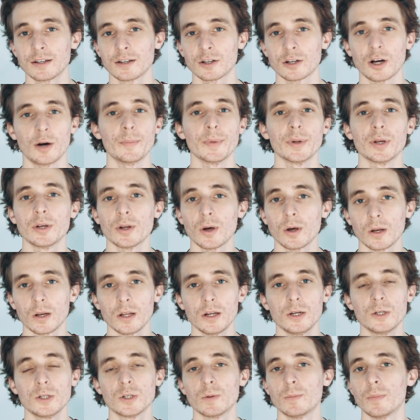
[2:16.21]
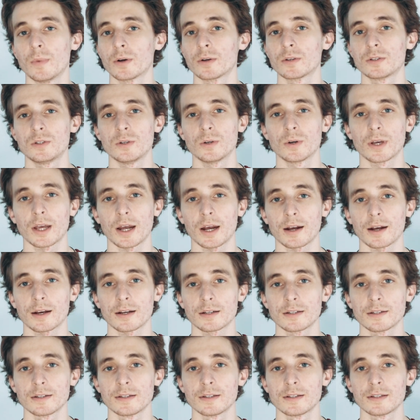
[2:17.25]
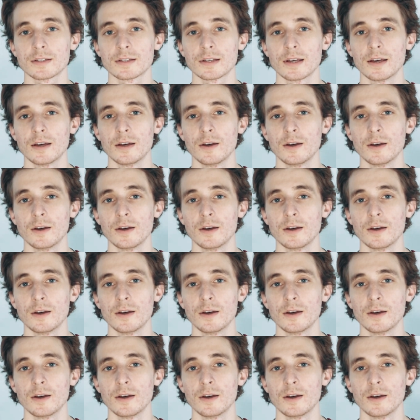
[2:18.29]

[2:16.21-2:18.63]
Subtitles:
common knowledge amongst your characters,